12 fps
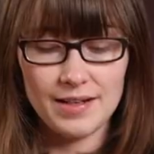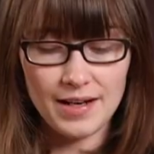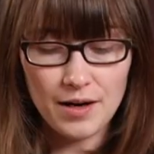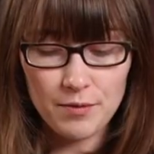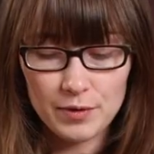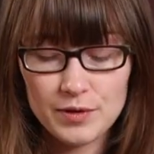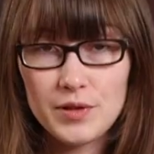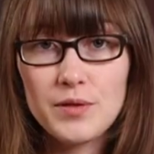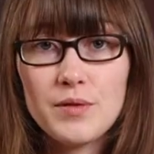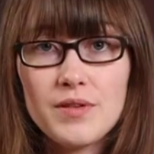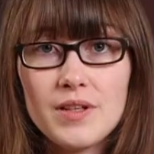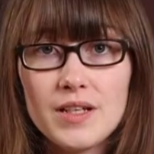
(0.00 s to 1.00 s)
Now we'll
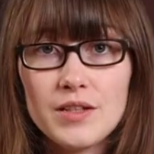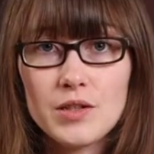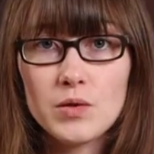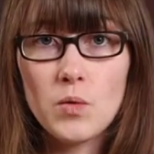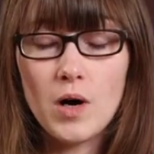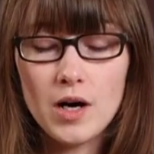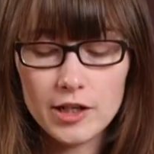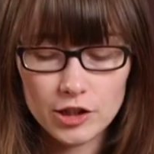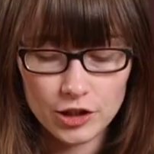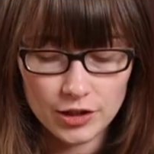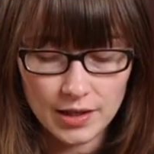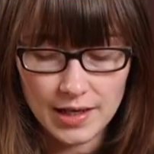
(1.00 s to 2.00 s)
do the
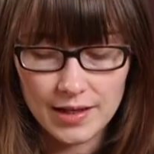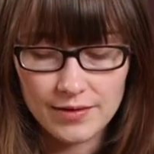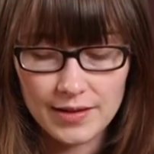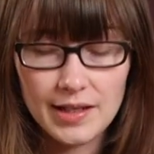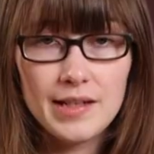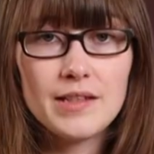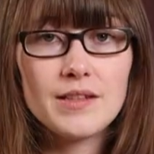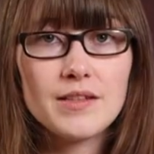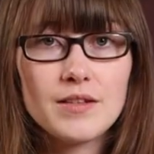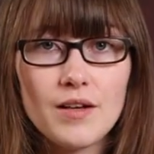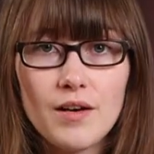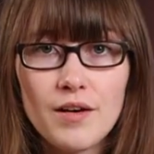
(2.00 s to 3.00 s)
squash, and
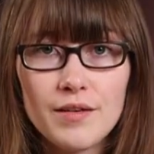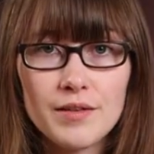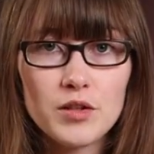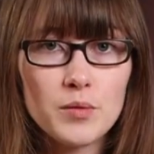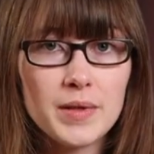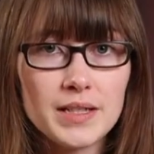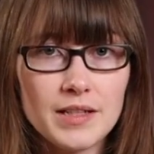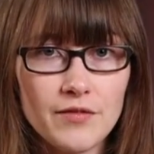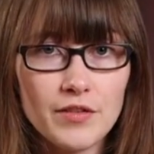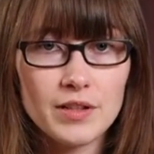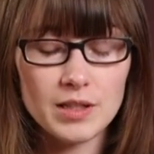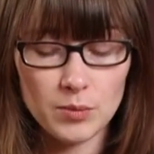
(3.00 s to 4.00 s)
these are a little bit
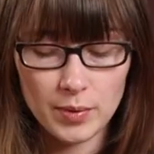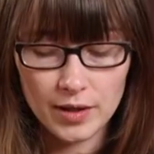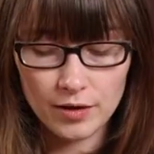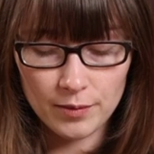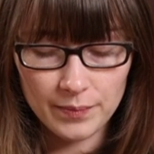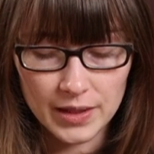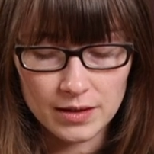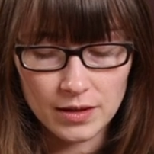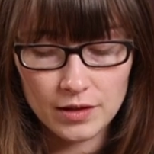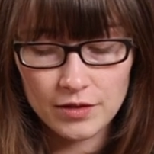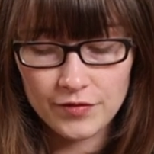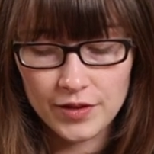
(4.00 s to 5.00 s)
different to peel. It
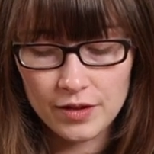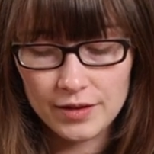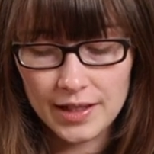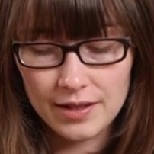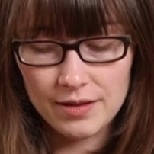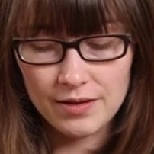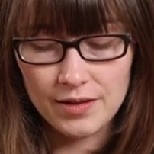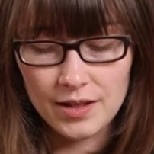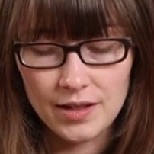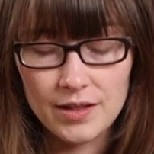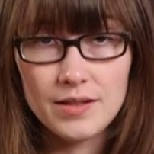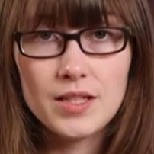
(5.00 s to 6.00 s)
does feel like
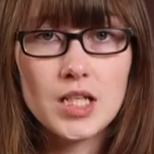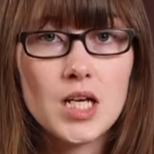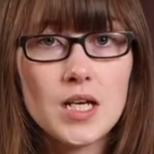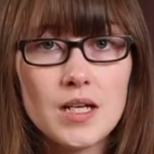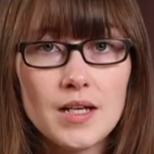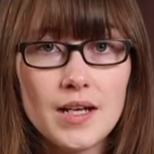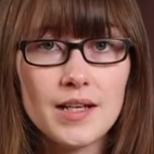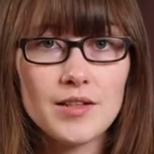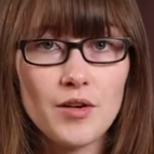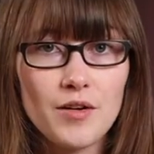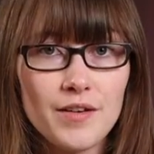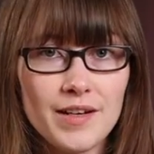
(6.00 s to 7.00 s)
the skin
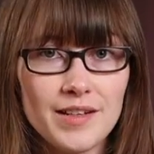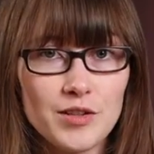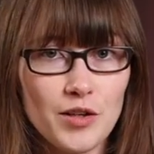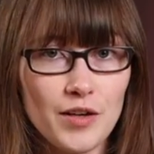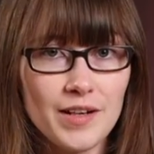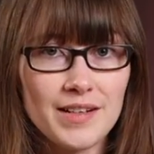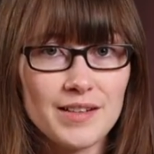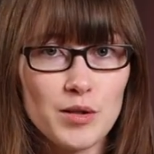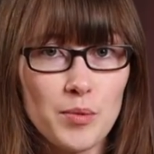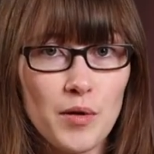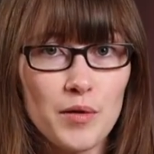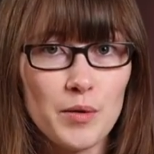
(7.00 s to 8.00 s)
is already starting to
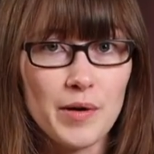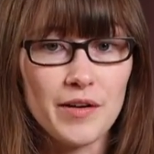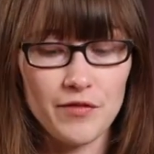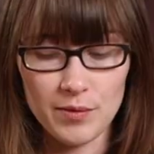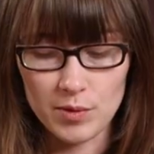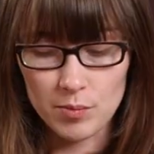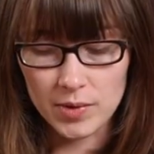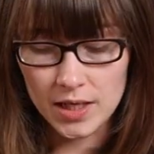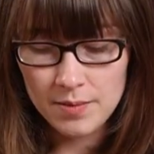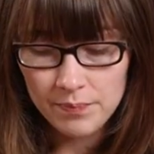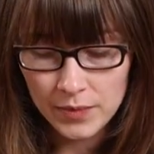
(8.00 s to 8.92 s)
pull away from the meat.